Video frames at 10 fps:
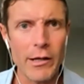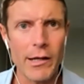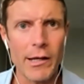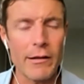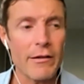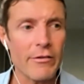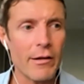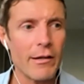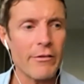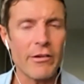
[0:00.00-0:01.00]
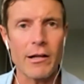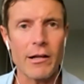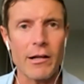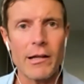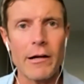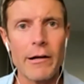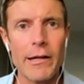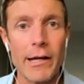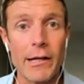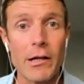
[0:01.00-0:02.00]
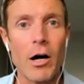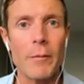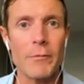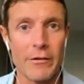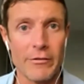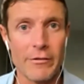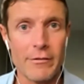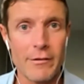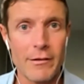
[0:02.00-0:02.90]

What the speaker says: and this instant clarity and calmness.